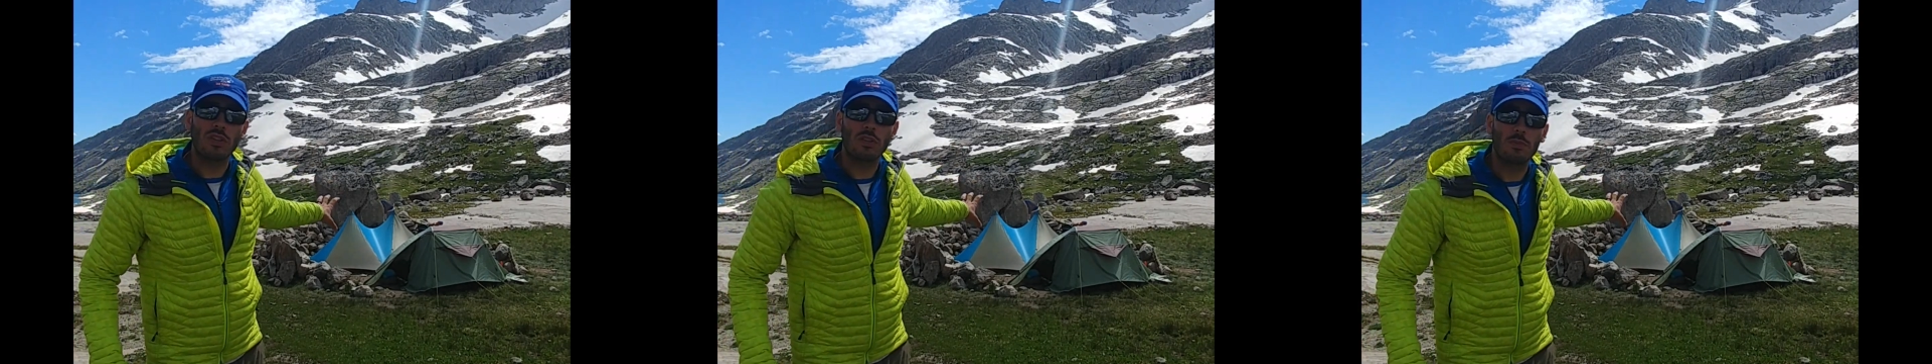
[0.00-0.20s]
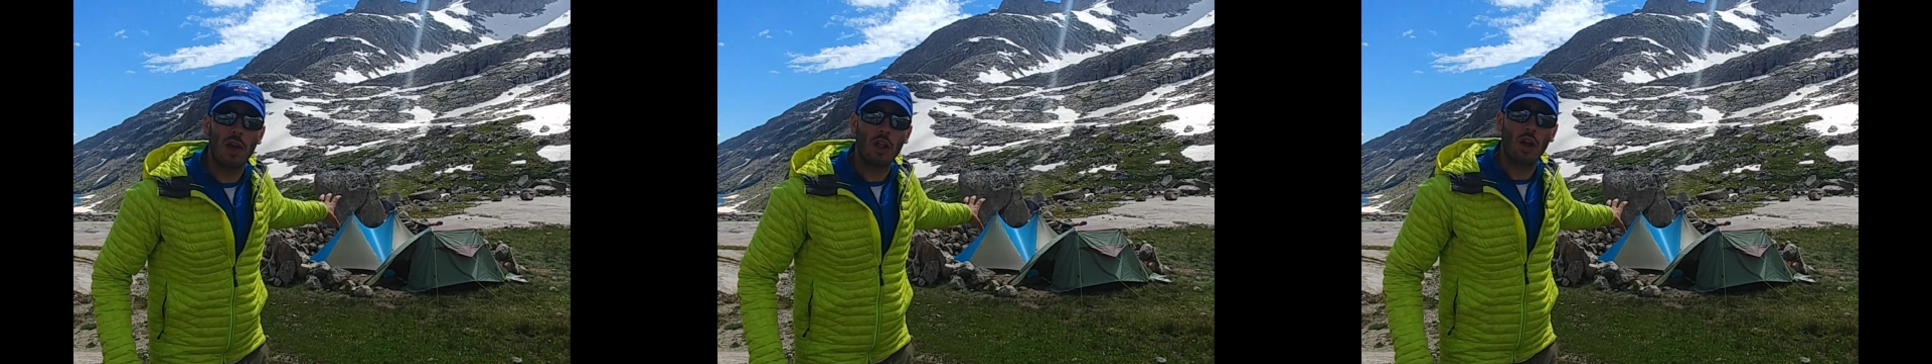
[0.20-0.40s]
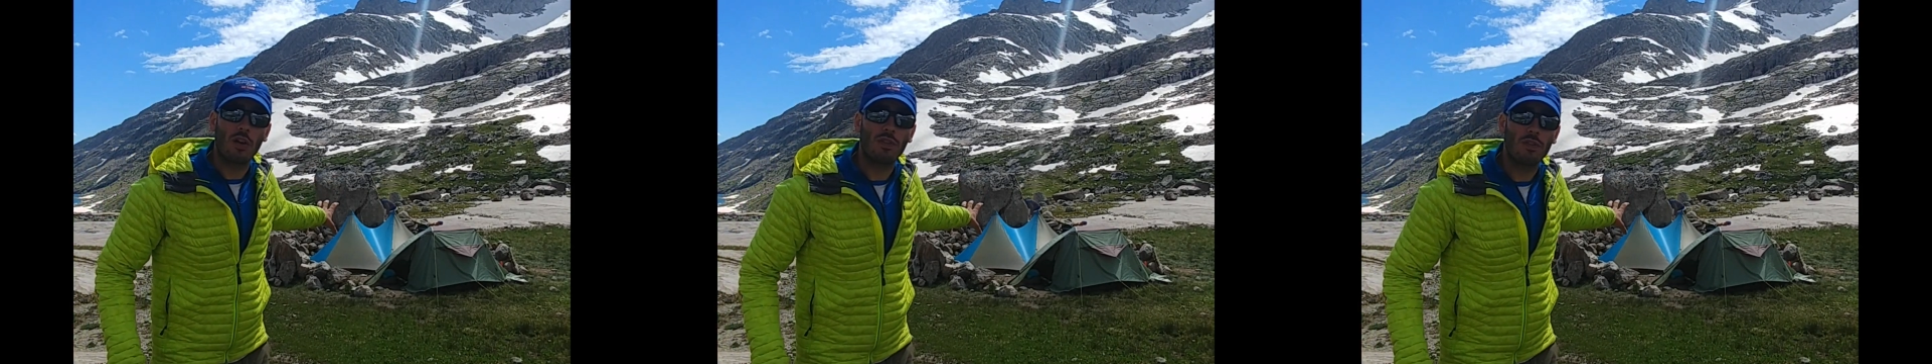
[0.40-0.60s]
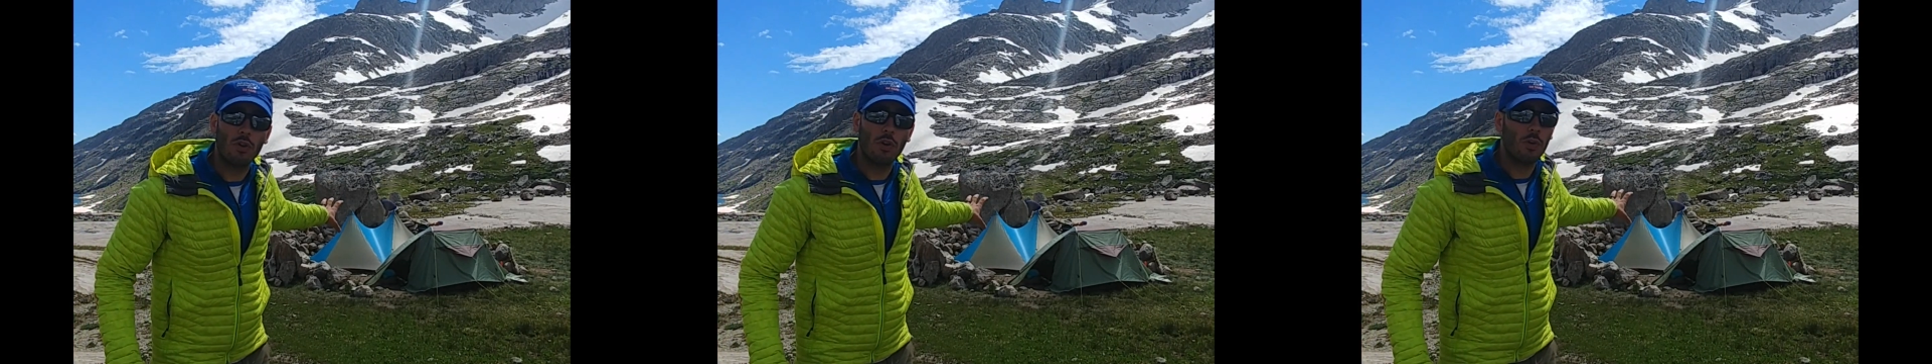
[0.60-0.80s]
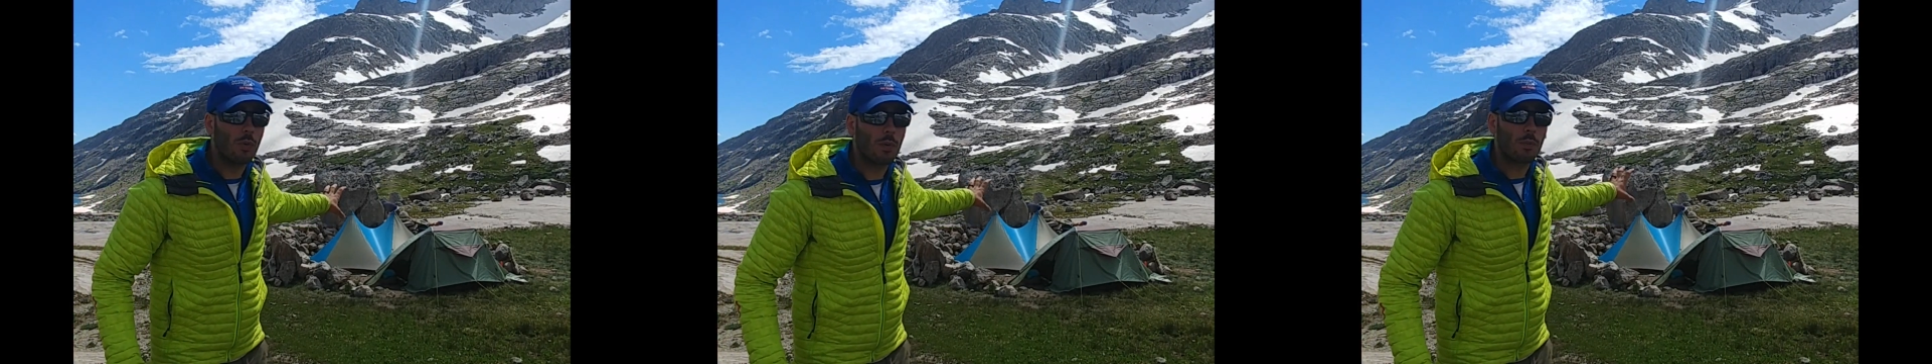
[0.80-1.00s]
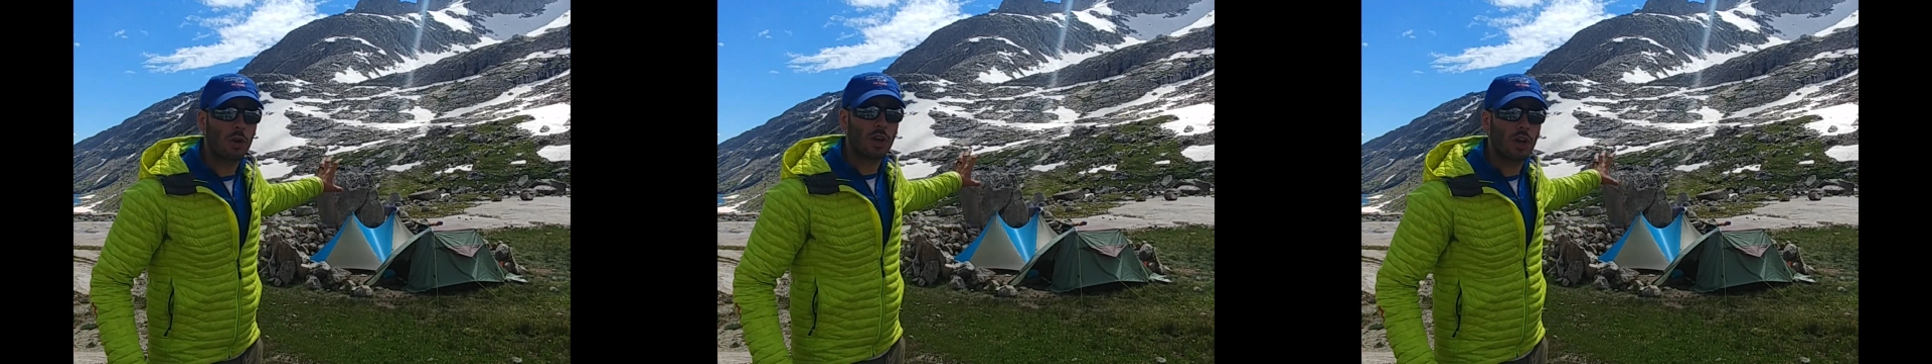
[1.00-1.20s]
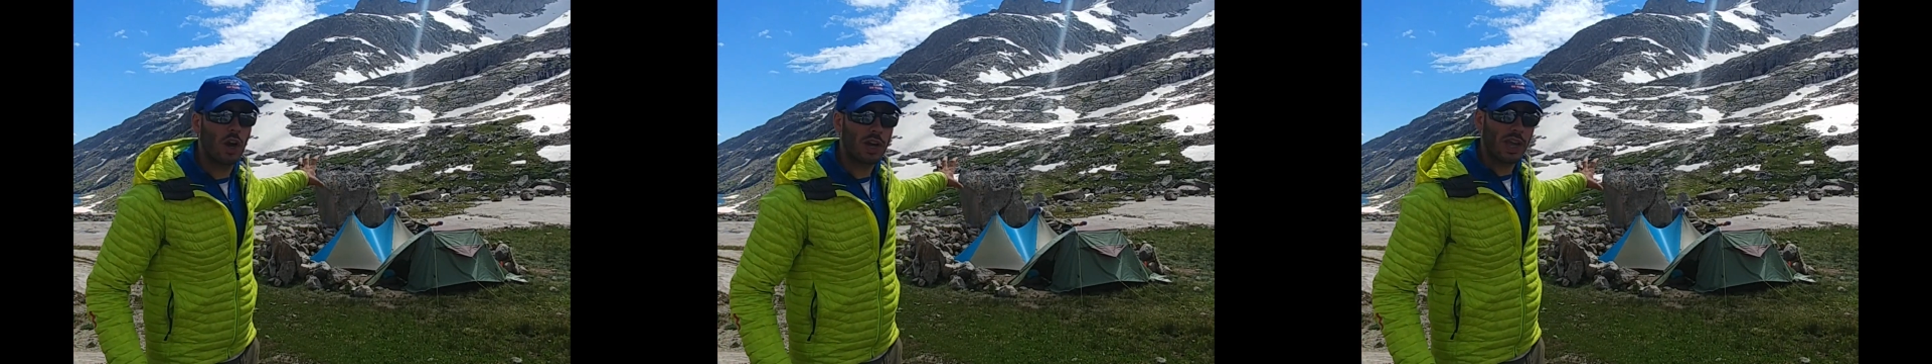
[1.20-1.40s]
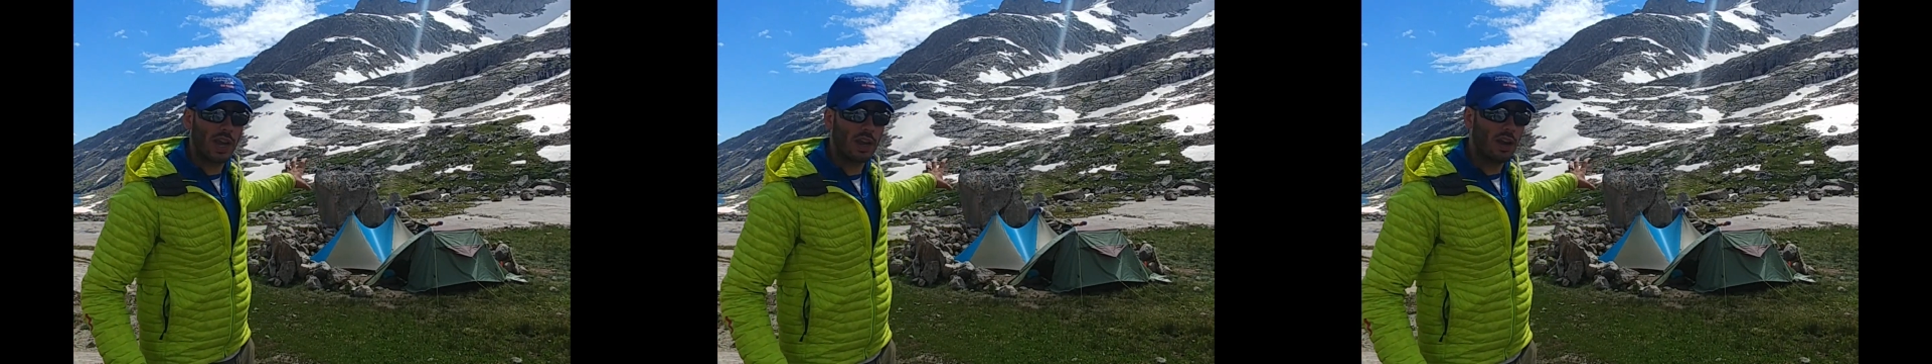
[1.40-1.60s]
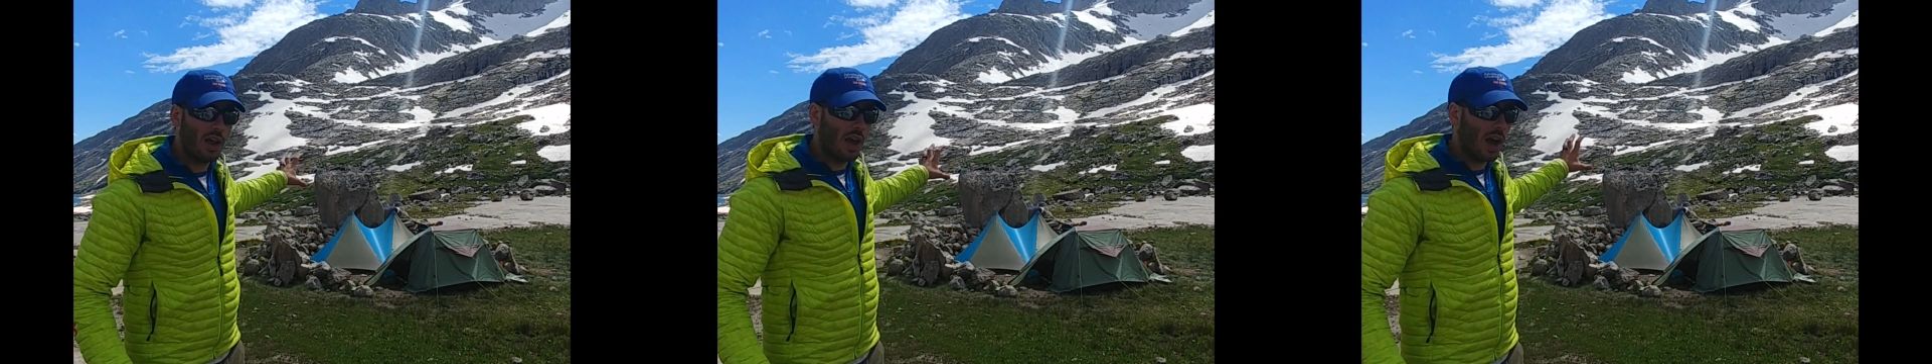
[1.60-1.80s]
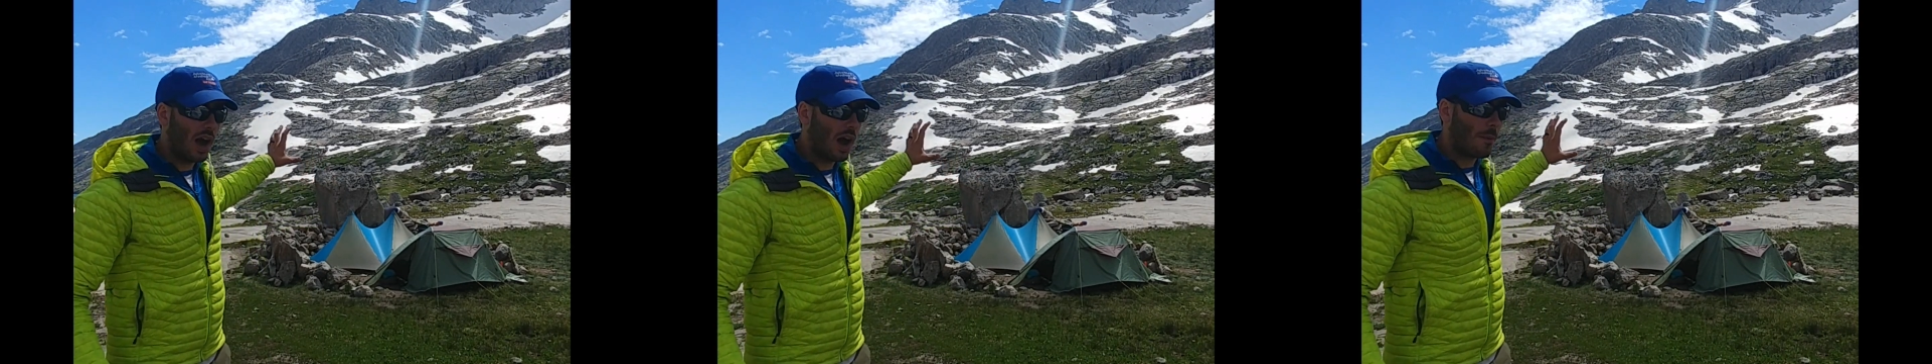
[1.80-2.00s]
smell our food when we're cooking.
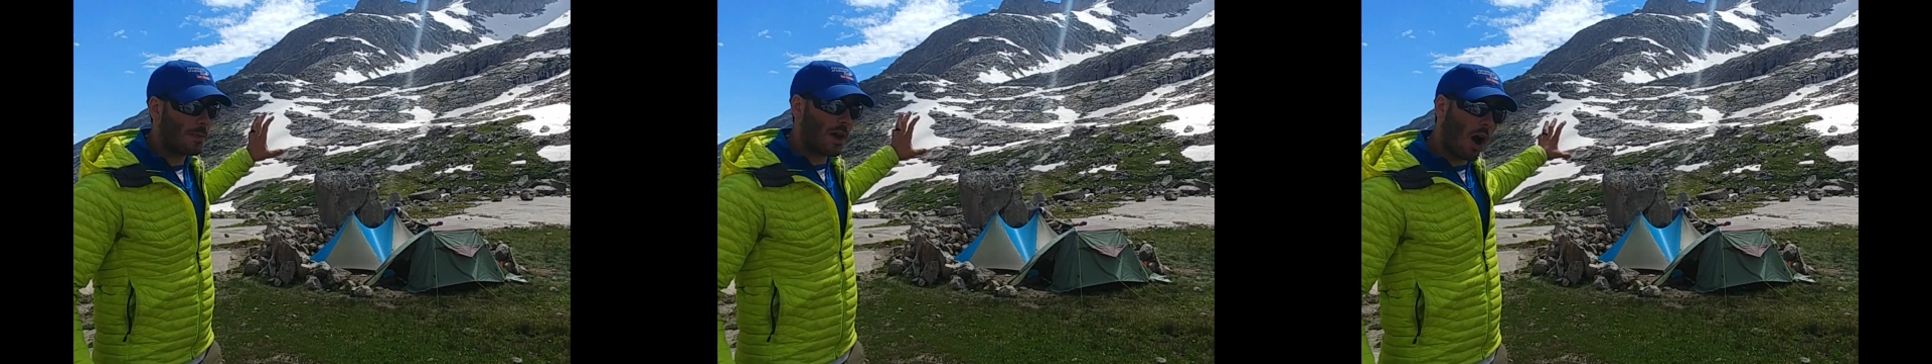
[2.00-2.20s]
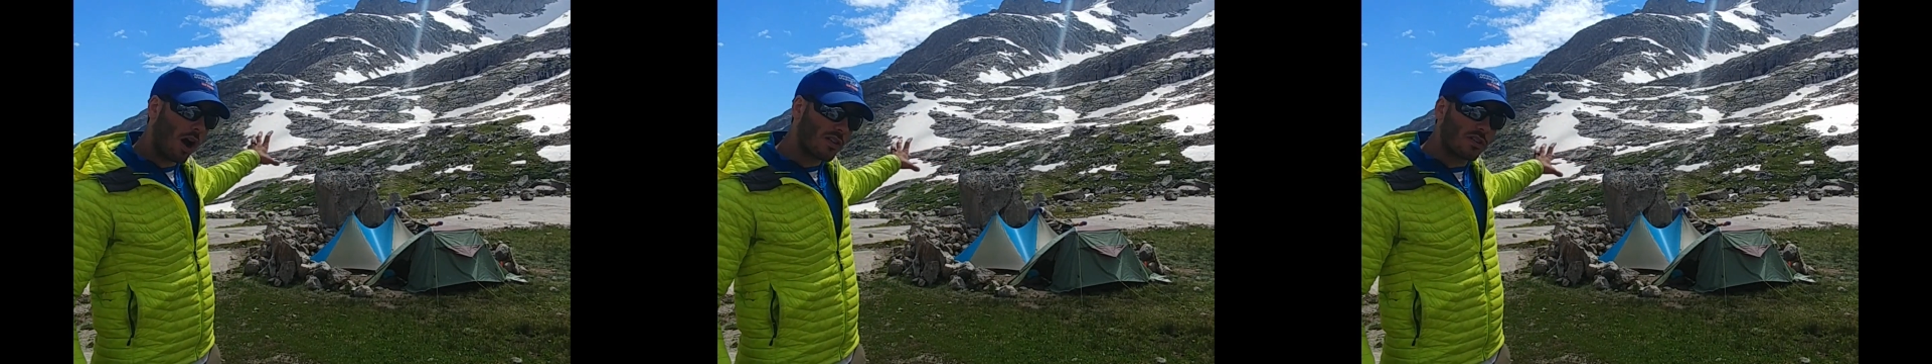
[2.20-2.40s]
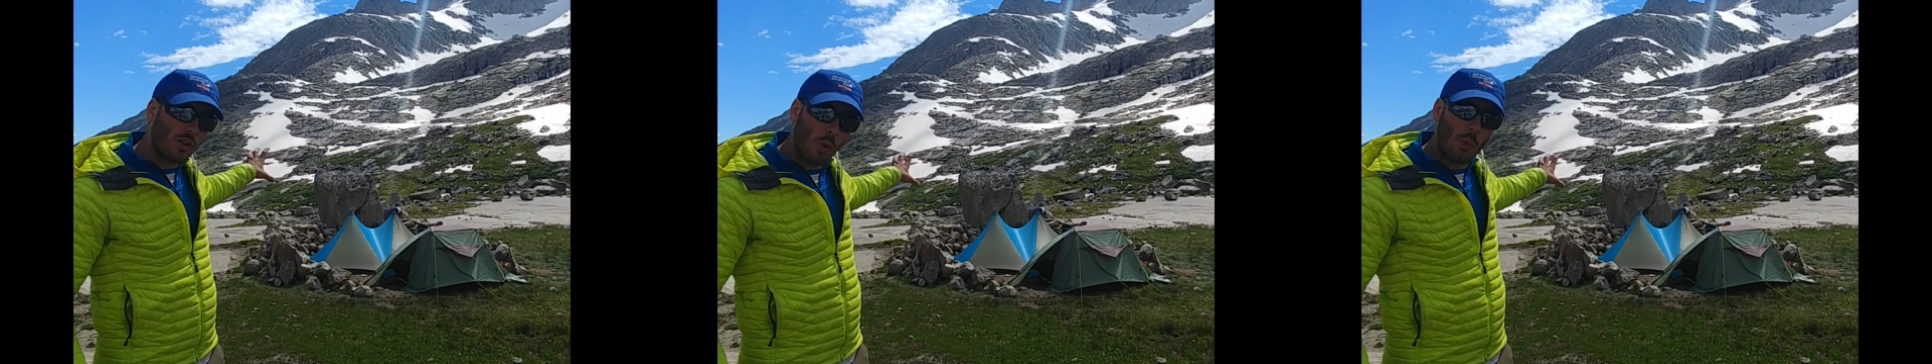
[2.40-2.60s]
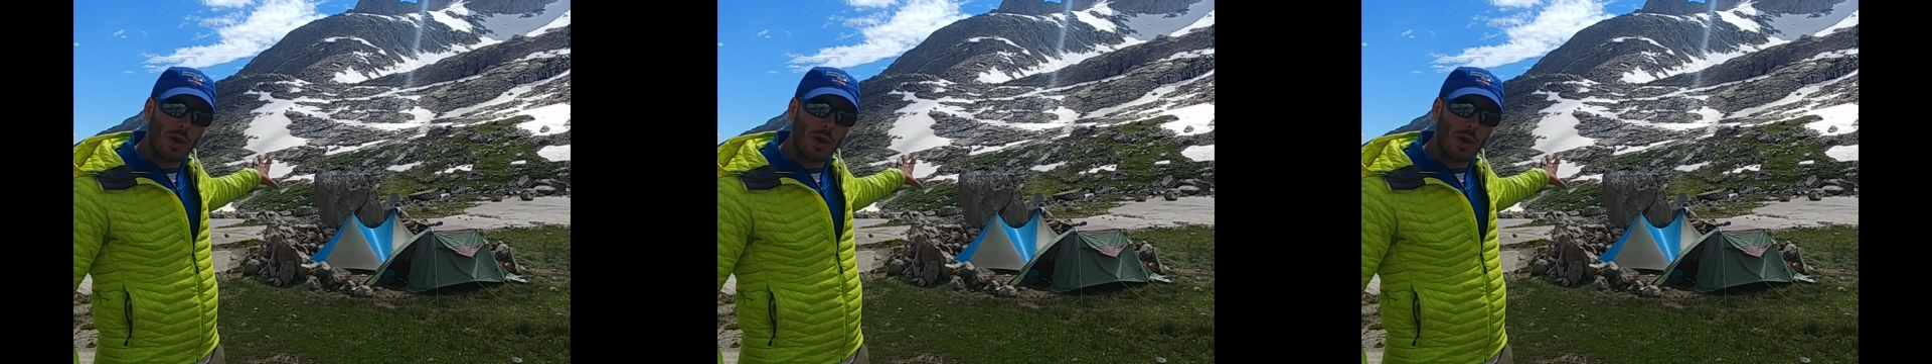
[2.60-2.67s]
Also wind